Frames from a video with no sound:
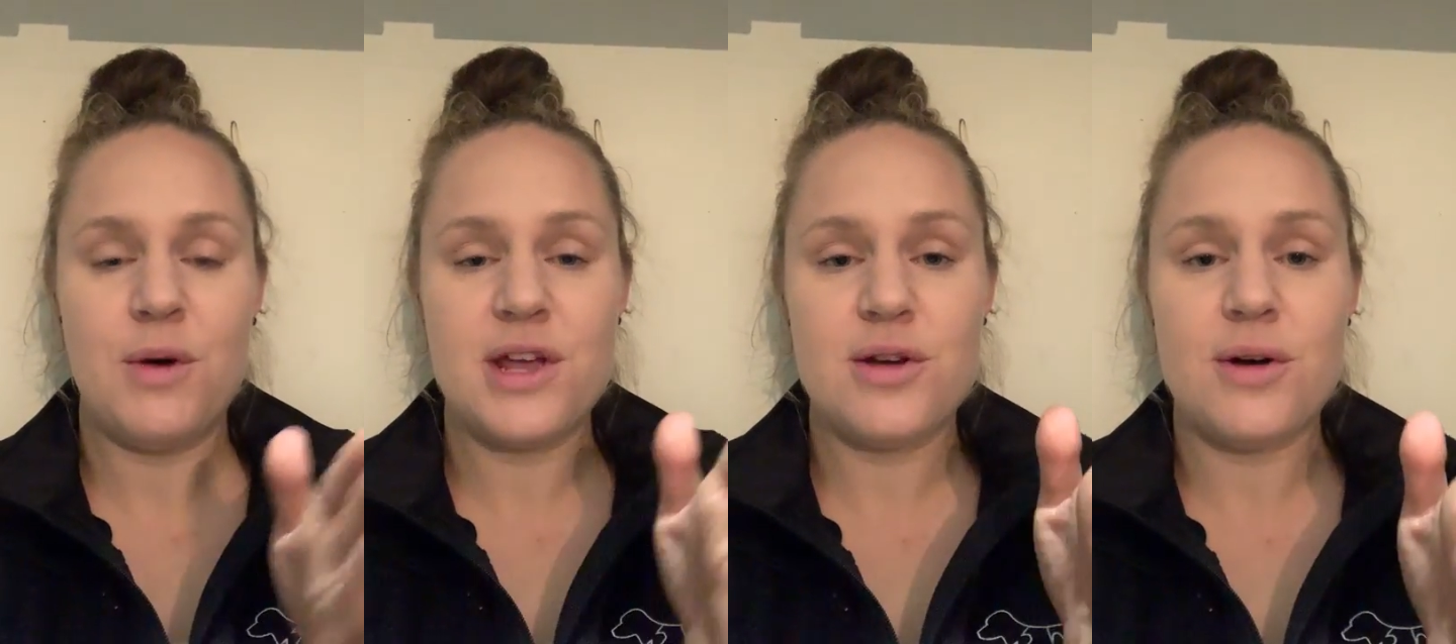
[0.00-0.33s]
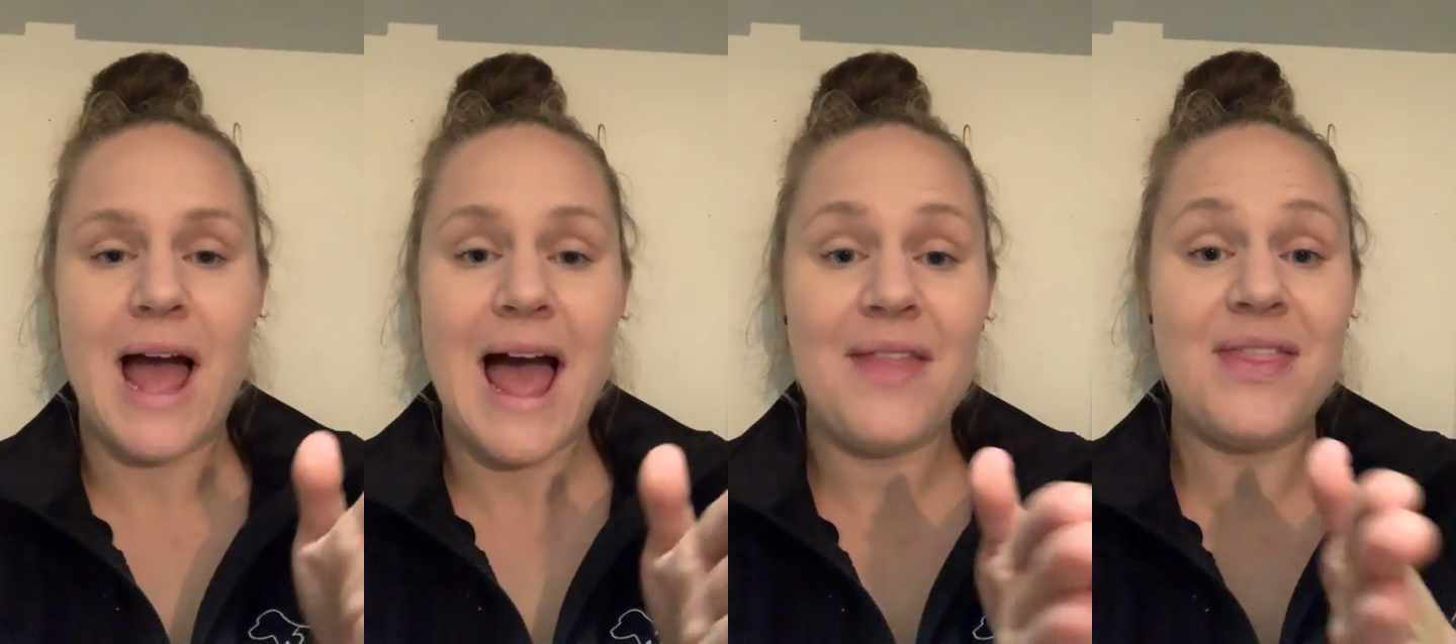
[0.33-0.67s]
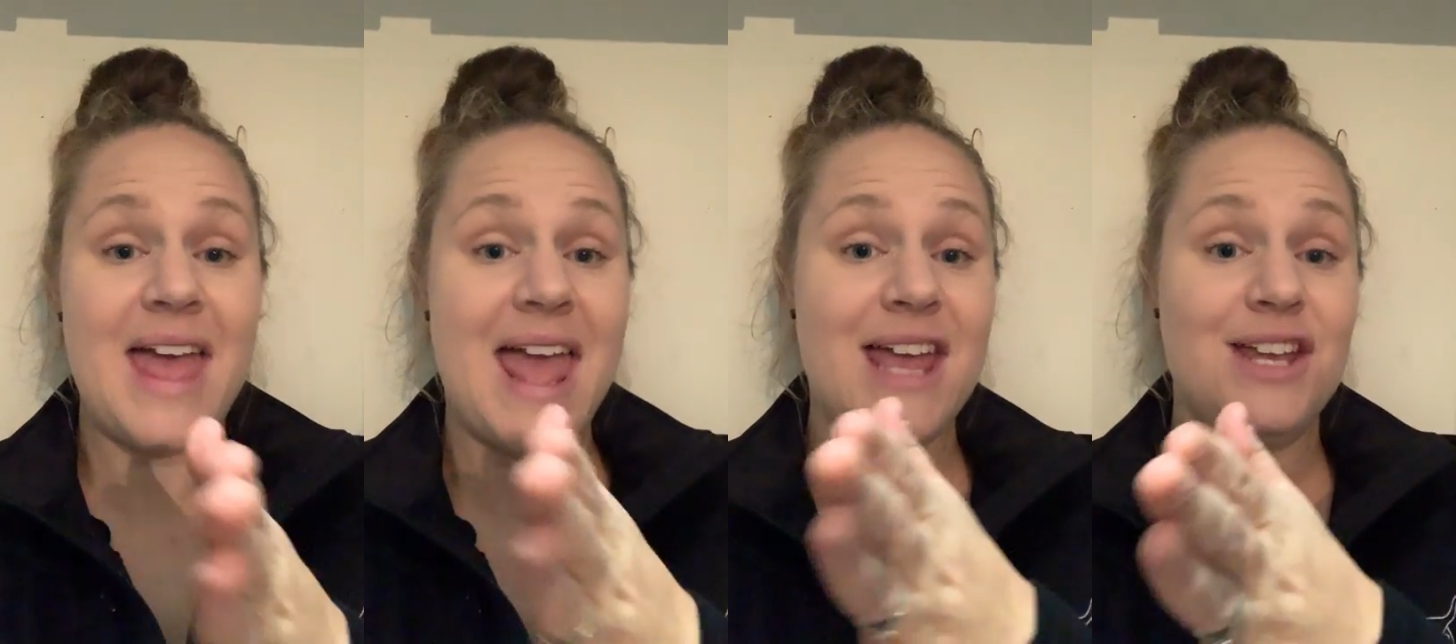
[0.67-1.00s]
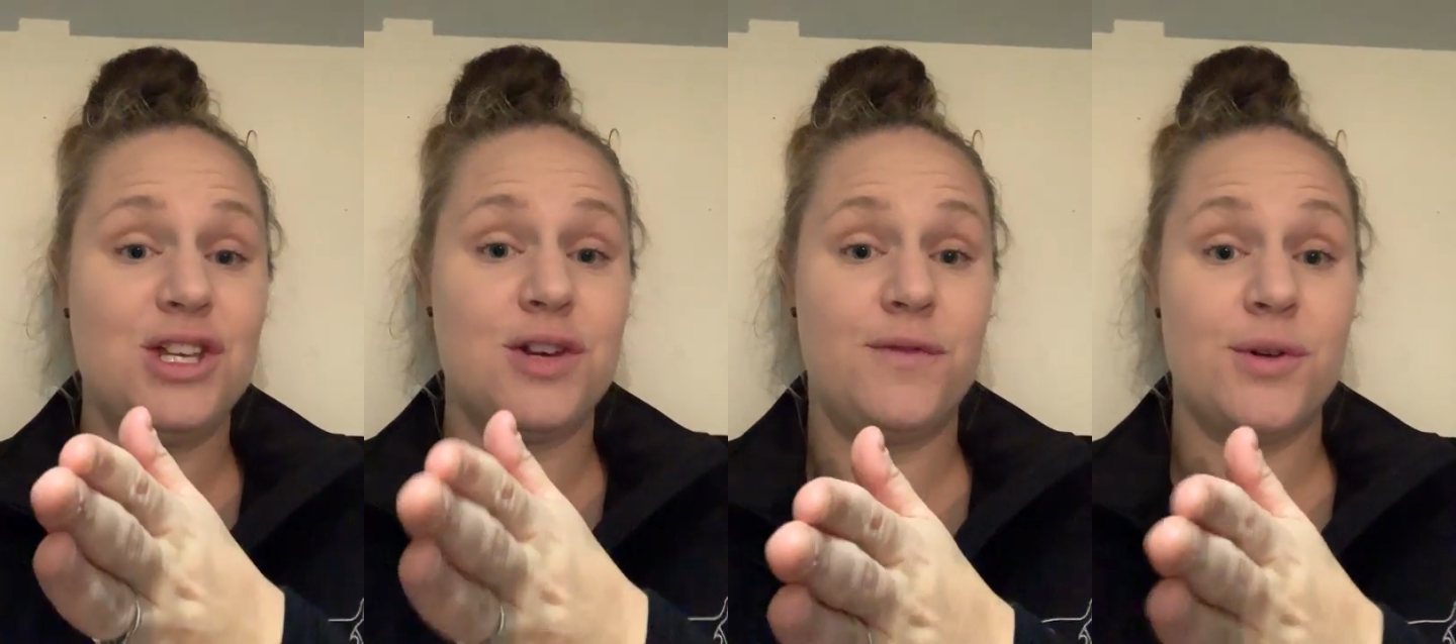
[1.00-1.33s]
where you're at the
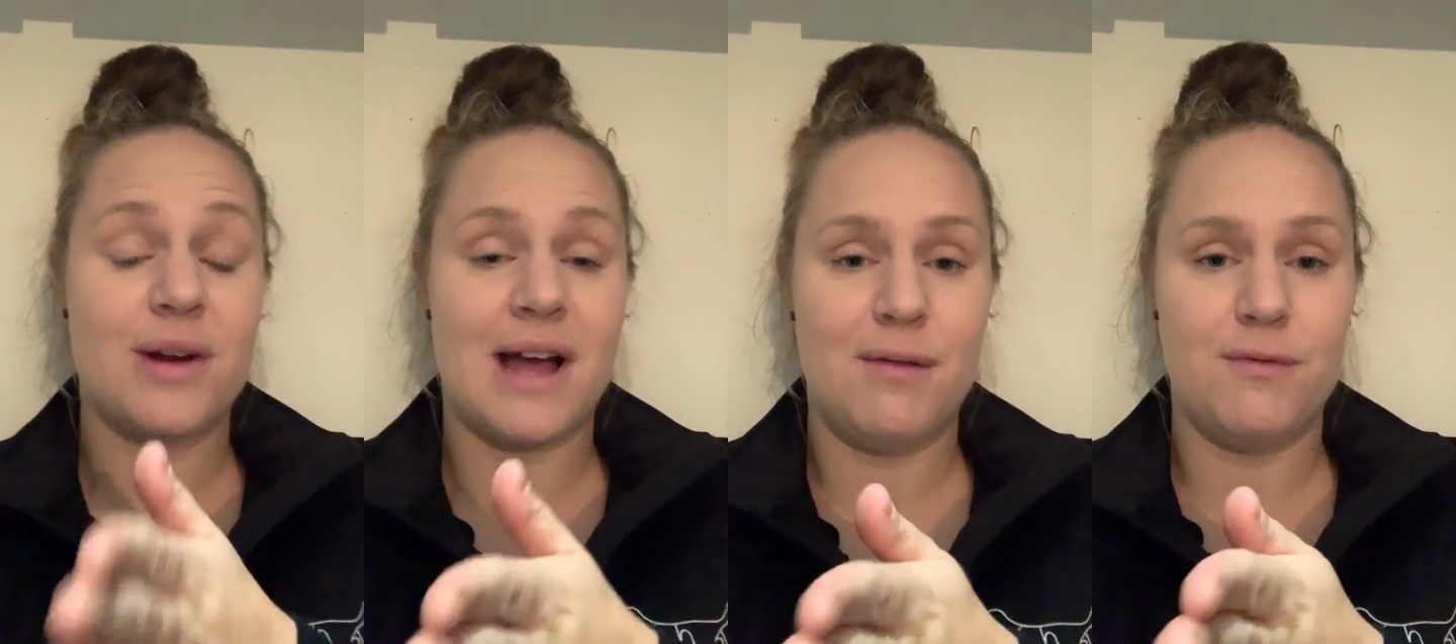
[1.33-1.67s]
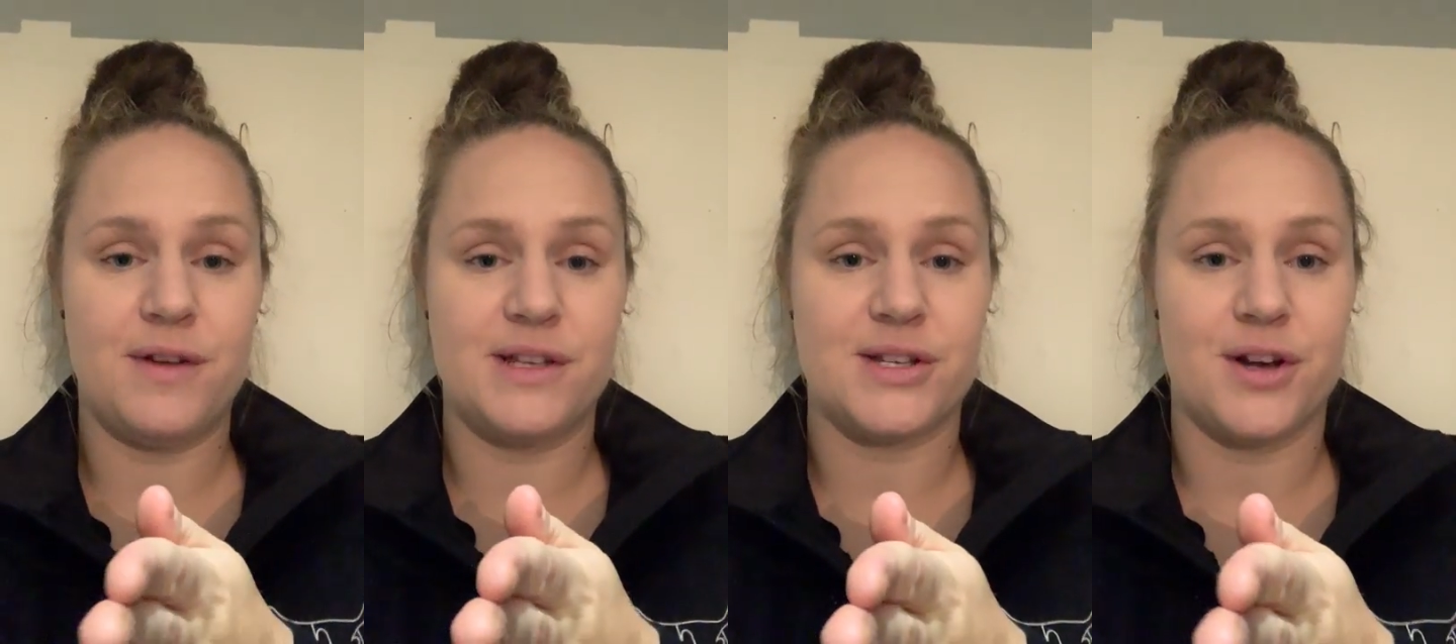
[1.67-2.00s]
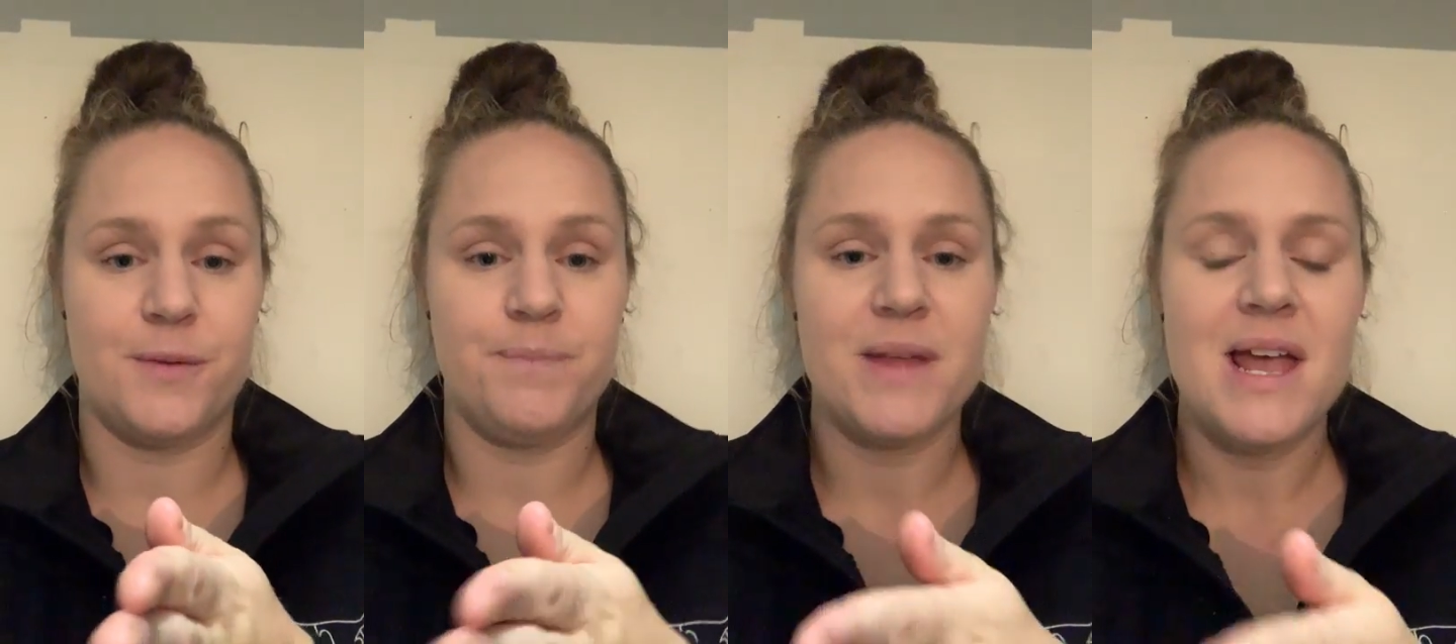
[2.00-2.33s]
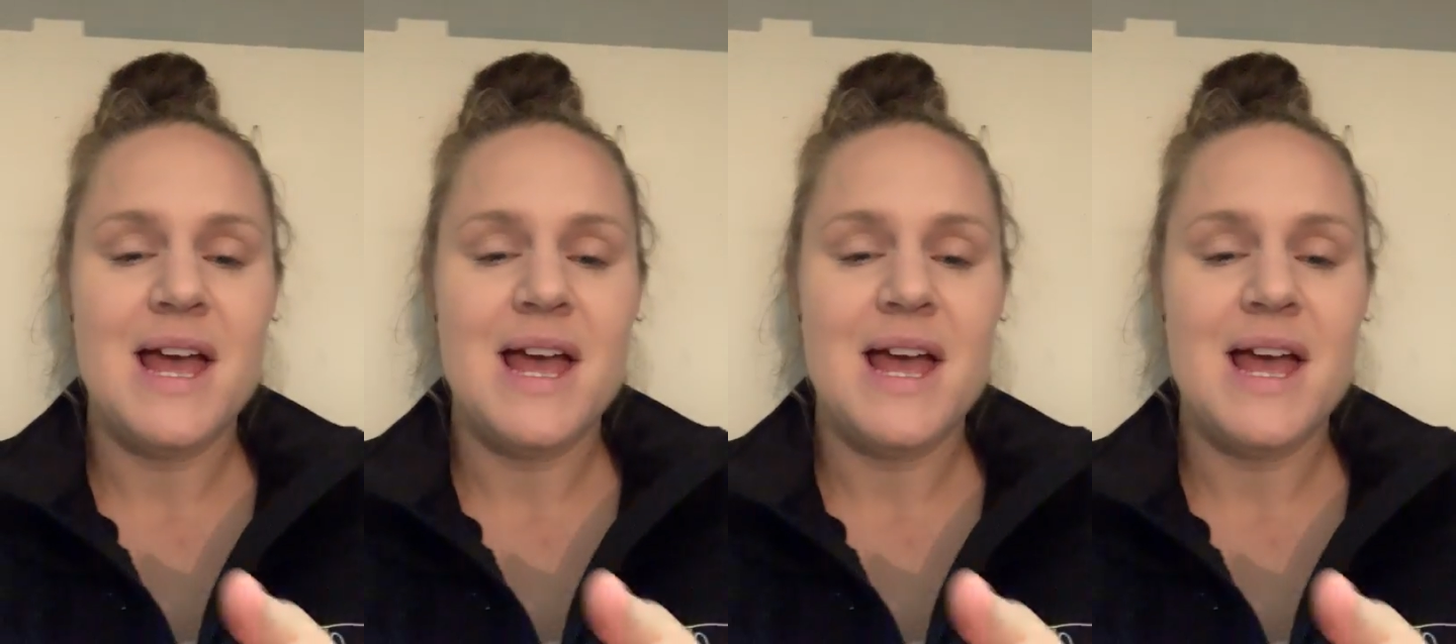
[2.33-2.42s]
edge of your comfort zone.